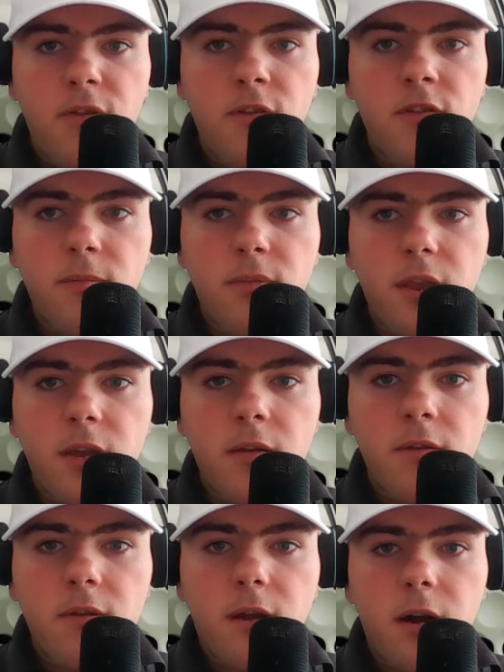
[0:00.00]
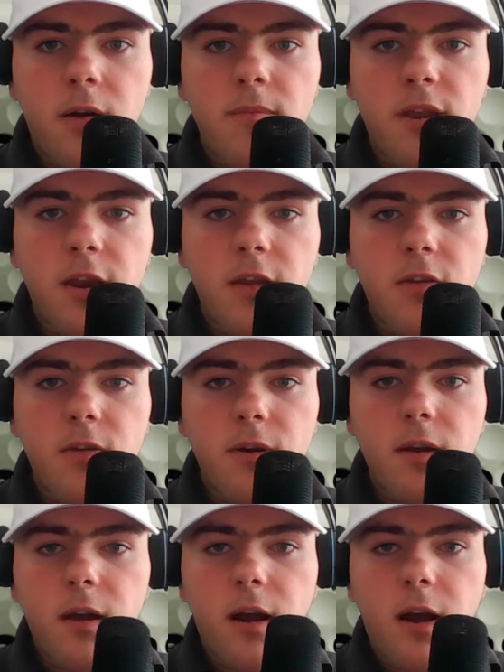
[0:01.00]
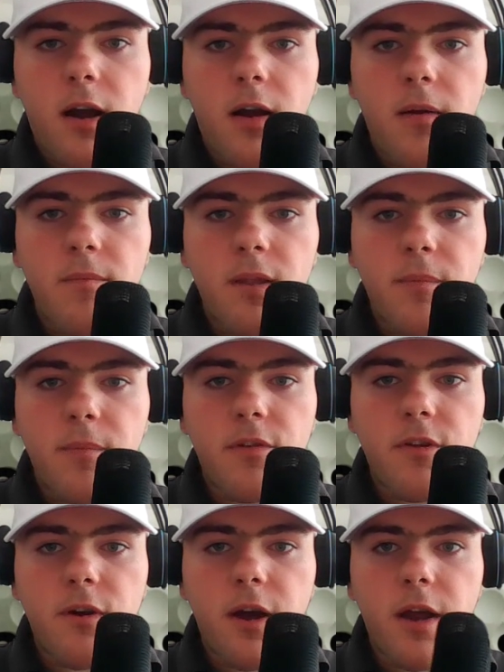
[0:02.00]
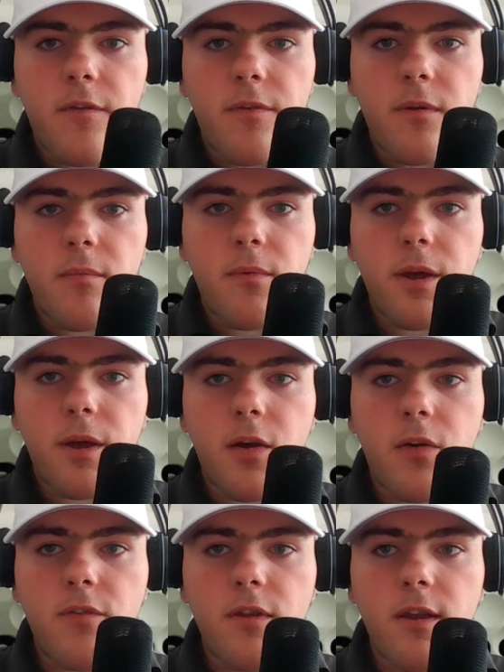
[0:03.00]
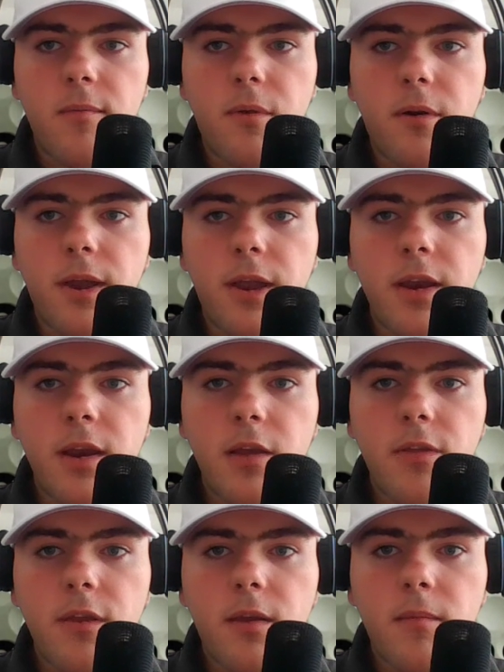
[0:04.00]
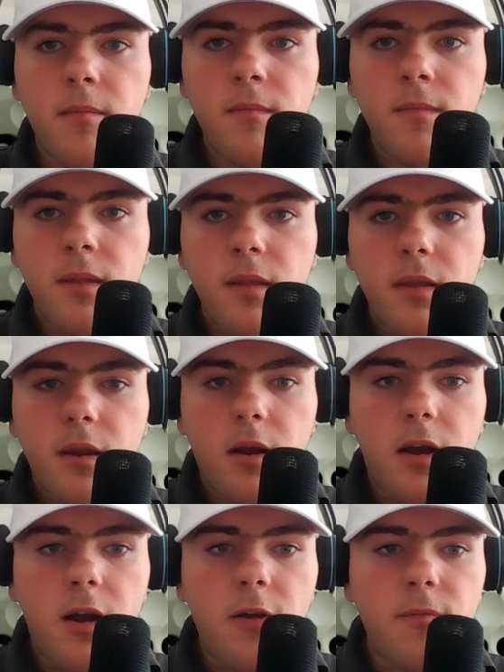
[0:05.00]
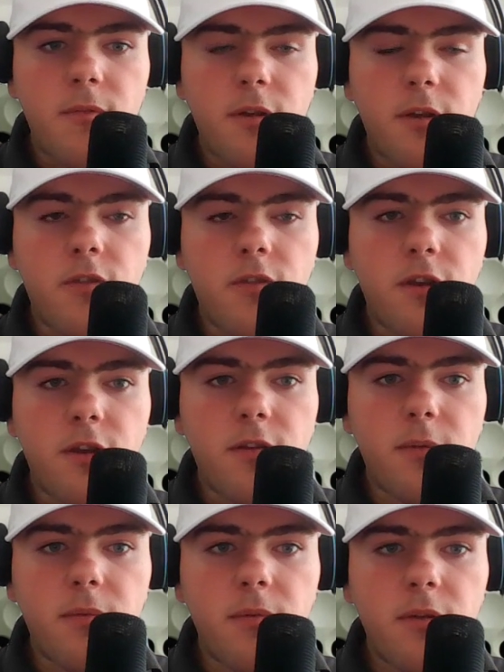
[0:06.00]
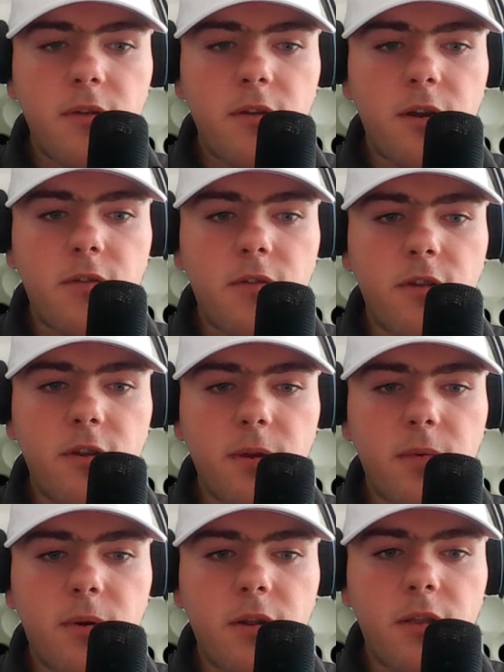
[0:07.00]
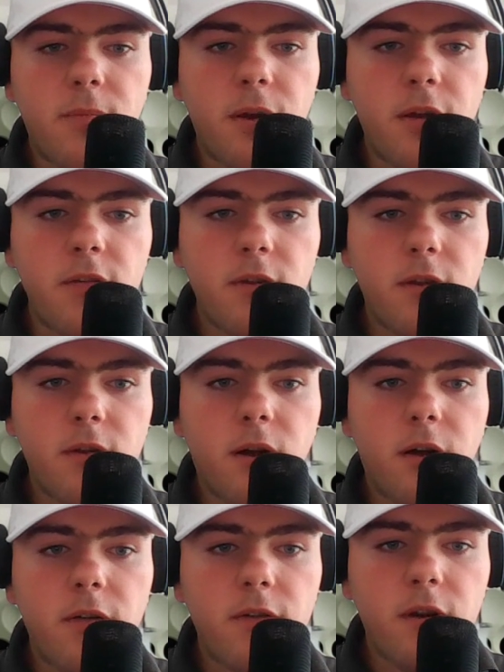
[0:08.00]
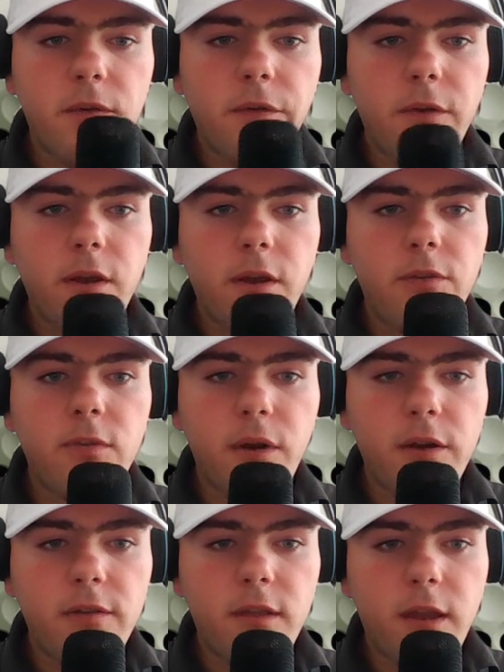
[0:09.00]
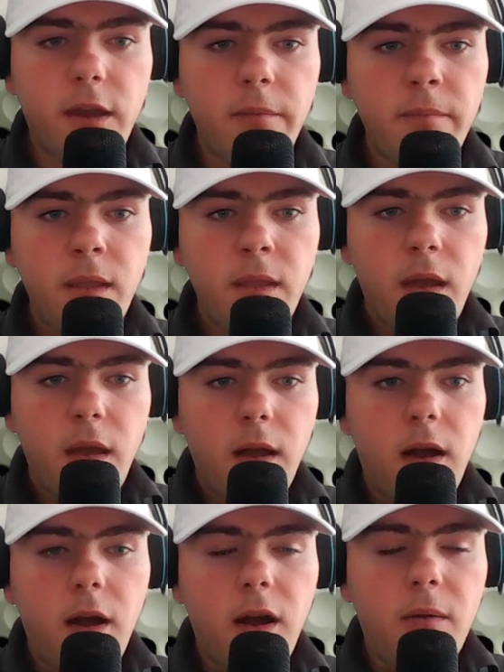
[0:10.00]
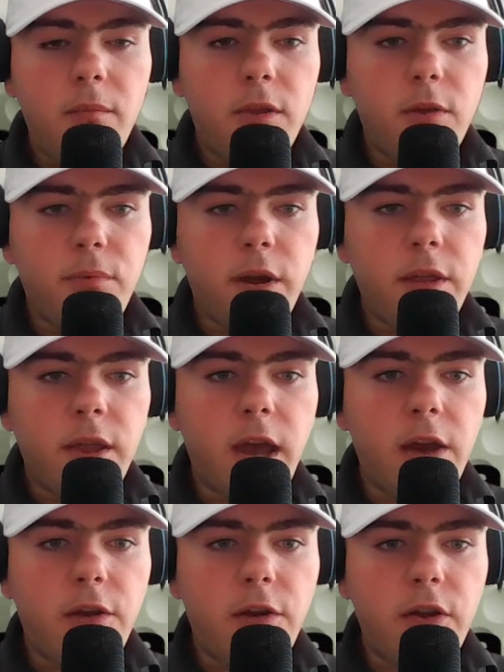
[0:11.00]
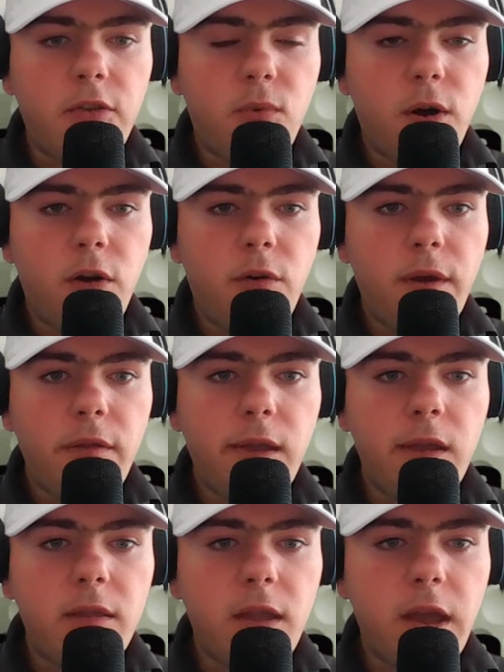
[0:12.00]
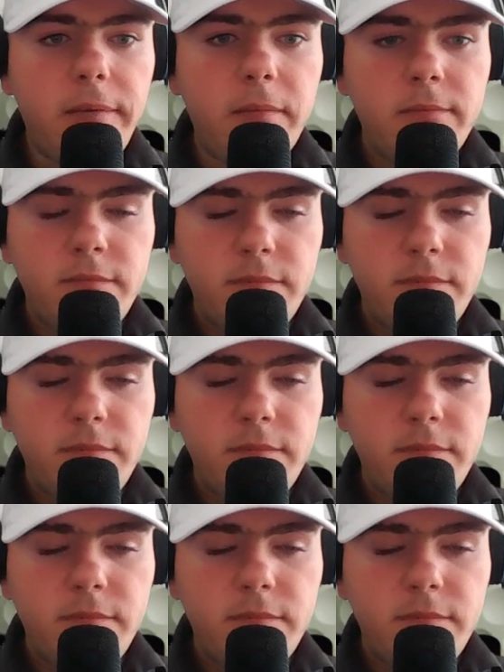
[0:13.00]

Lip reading: Just some things to get into it. Number 2, I have Maria Jose Marin. I think she has to, she's going to be one of the best, college golfers. I was surprised that, Brantley had her at 12. I think that,